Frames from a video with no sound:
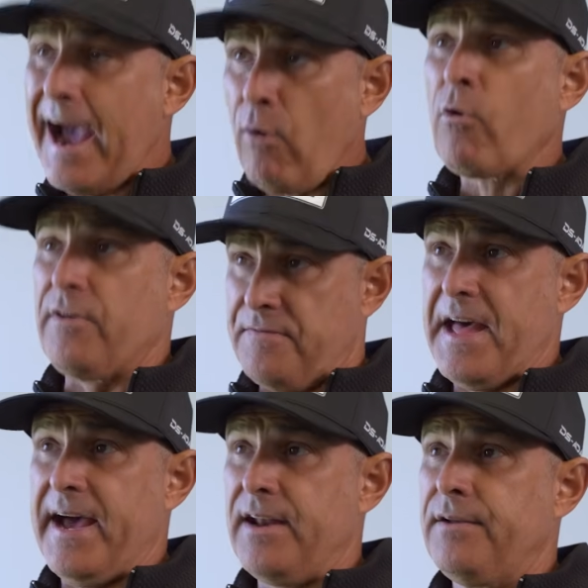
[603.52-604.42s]
hour of
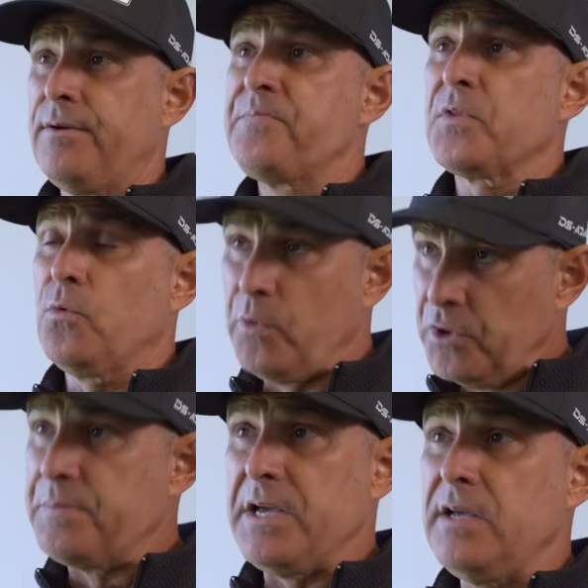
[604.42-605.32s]
that
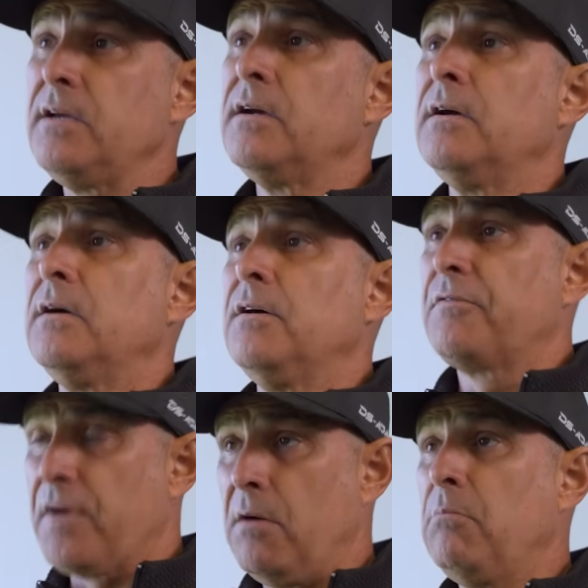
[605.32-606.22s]
will be
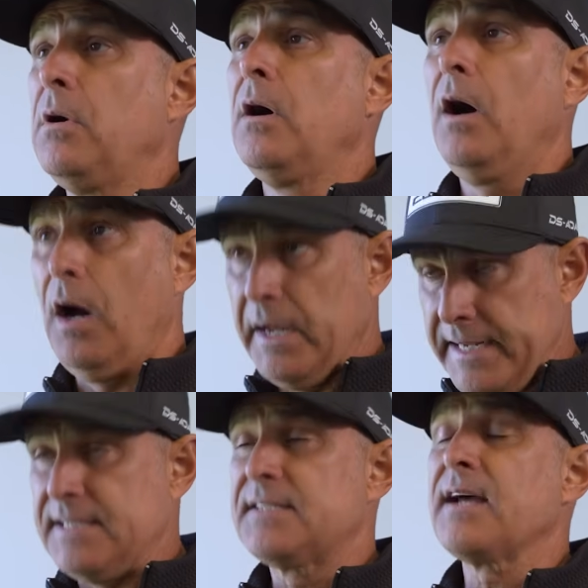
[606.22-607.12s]
from
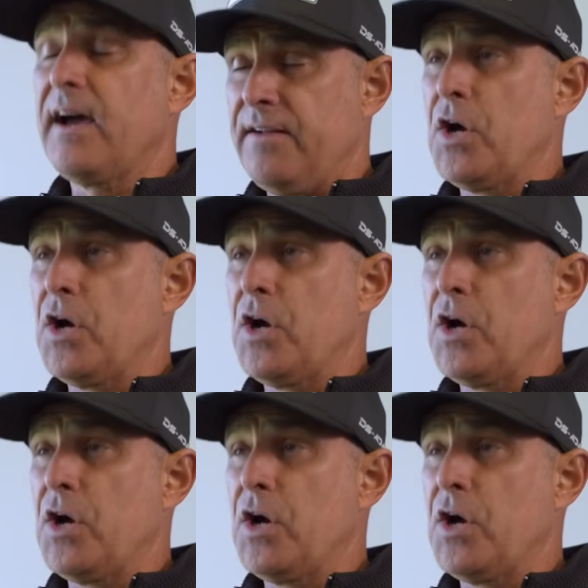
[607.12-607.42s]
inside of